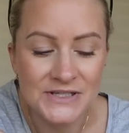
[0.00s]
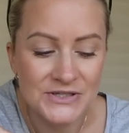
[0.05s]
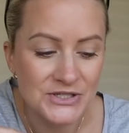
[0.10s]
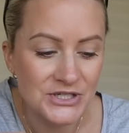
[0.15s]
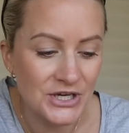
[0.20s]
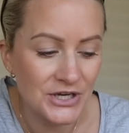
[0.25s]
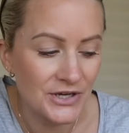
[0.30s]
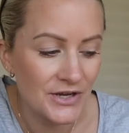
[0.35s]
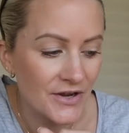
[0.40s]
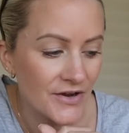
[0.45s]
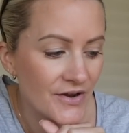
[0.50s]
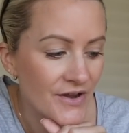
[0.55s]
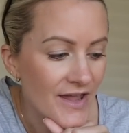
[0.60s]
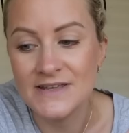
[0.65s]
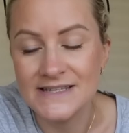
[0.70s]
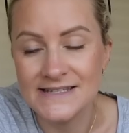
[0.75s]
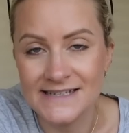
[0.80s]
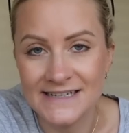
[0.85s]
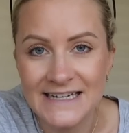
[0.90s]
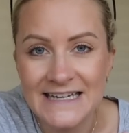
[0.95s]
I'll show you.
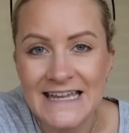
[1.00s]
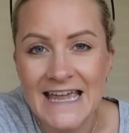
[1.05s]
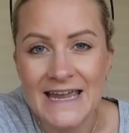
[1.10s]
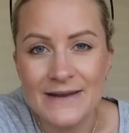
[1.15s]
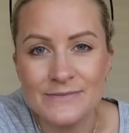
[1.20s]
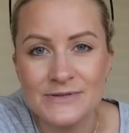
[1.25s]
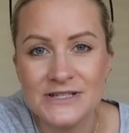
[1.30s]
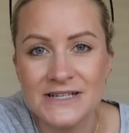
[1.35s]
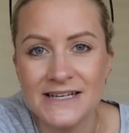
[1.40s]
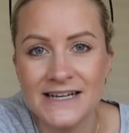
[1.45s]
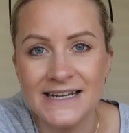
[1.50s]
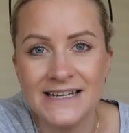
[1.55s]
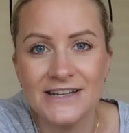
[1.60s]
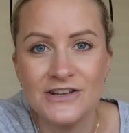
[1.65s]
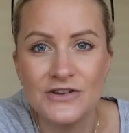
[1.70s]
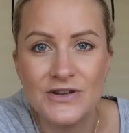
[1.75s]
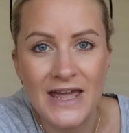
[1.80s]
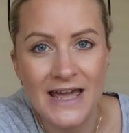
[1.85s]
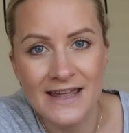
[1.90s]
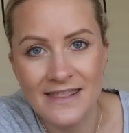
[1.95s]
It's like a game to like,
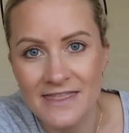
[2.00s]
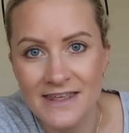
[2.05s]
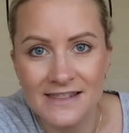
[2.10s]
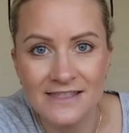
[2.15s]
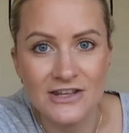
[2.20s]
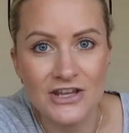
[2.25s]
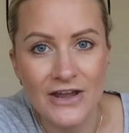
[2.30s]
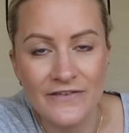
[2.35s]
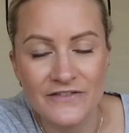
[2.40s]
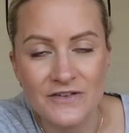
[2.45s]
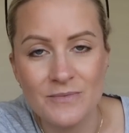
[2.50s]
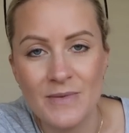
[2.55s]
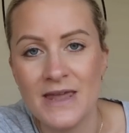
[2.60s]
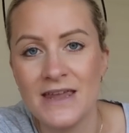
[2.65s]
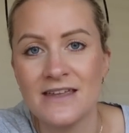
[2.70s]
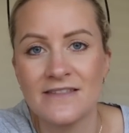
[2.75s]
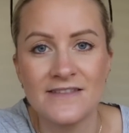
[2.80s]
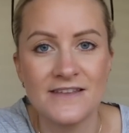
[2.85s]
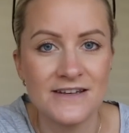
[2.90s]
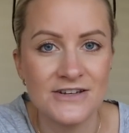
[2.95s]
you get a thing that you have to
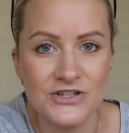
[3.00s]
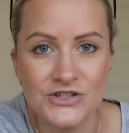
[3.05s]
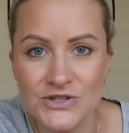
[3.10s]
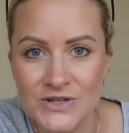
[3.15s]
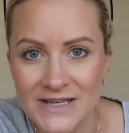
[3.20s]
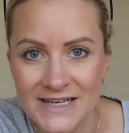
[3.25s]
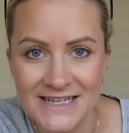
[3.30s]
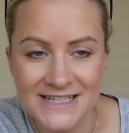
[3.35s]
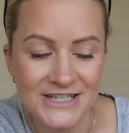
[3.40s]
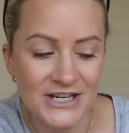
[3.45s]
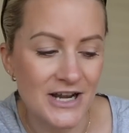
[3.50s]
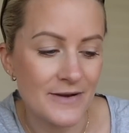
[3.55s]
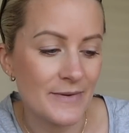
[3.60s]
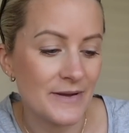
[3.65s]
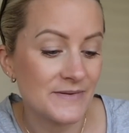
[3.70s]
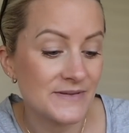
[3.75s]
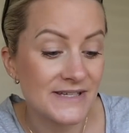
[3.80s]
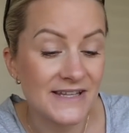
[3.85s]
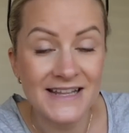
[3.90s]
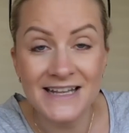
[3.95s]
make, and then you do it in a
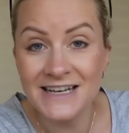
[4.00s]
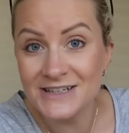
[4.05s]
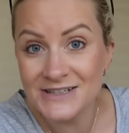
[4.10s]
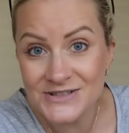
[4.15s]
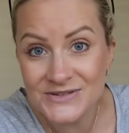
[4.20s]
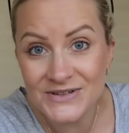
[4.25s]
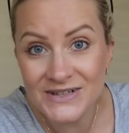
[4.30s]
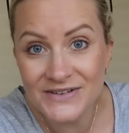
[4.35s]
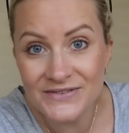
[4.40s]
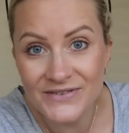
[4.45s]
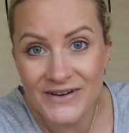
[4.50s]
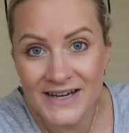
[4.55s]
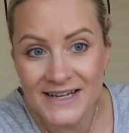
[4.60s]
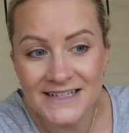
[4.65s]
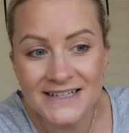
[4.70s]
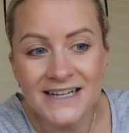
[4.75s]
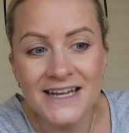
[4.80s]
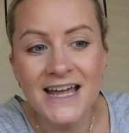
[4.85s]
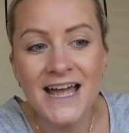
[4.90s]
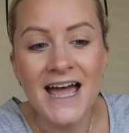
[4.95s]
timer. So that looks really
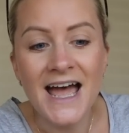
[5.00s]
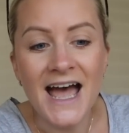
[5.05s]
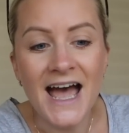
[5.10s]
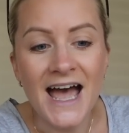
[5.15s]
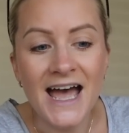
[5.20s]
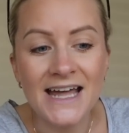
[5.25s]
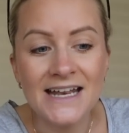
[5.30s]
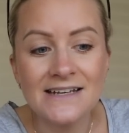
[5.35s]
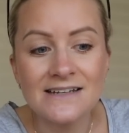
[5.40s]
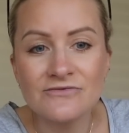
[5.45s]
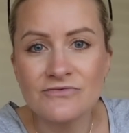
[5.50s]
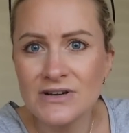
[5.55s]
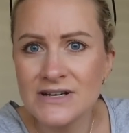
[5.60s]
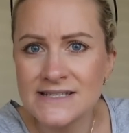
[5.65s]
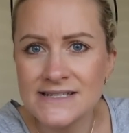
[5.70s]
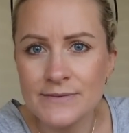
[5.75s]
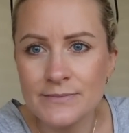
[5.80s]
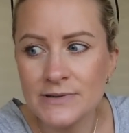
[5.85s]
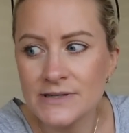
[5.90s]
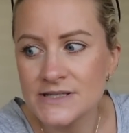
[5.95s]
fun and really
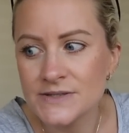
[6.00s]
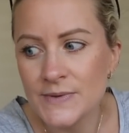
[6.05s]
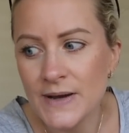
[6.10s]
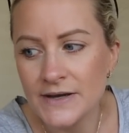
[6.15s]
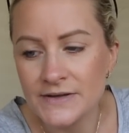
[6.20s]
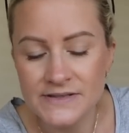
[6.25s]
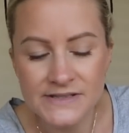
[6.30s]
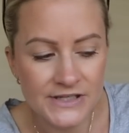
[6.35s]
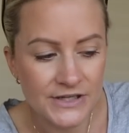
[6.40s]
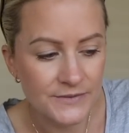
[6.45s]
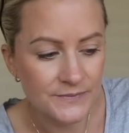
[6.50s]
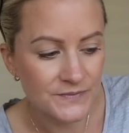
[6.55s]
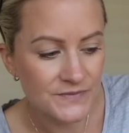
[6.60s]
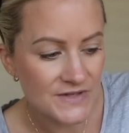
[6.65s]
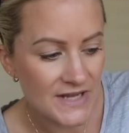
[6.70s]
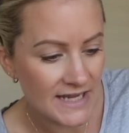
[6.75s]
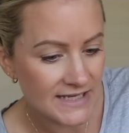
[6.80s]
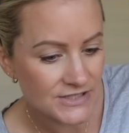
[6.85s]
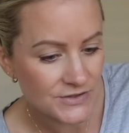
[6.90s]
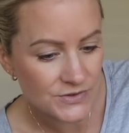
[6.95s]
simple as well. So
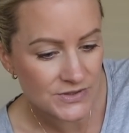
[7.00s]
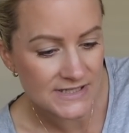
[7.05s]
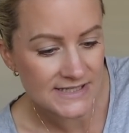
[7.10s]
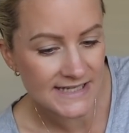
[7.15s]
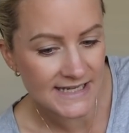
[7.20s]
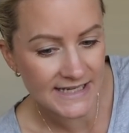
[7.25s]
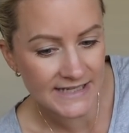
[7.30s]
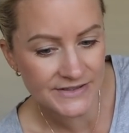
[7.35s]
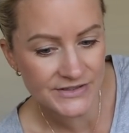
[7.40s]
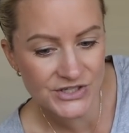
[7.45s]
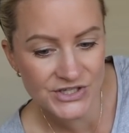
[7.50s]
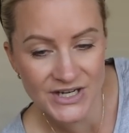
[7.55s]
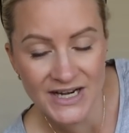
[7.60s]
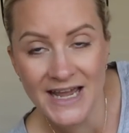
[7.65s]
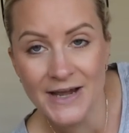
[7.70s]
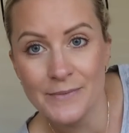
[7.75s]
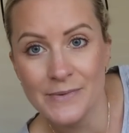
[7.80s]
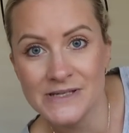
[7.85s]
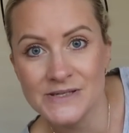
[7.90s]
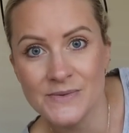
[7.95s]
yeah, Dulcie's here. She's gonna
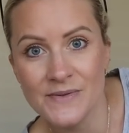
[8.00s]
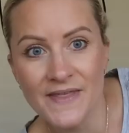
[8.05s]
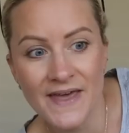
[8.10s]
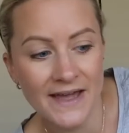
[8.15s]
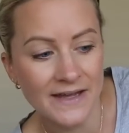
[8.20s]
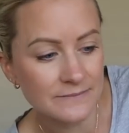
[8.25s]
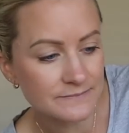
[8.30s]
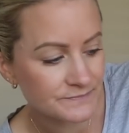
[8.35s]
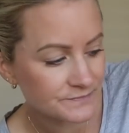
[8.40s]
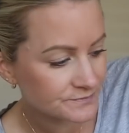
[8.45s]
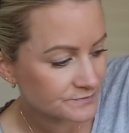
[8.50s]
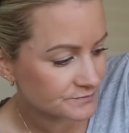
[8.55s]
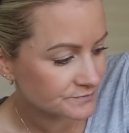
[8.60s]
help us with that.